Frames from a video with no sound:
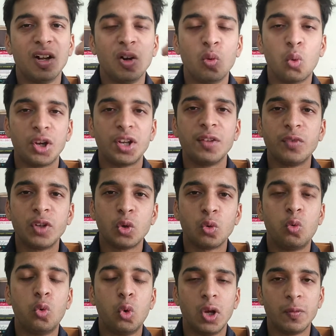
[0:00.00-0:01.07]
whoever
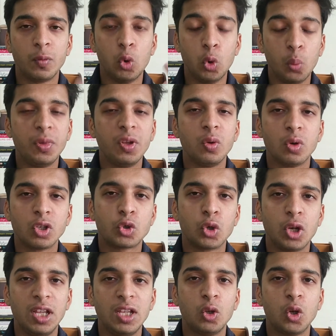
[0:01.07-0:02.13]
you are
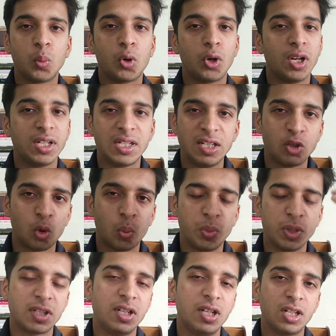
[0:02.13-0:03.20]
selling your product is
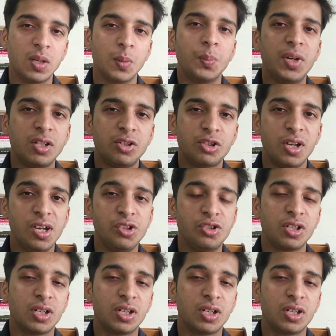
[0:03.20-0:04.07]
obviously a complete stranger,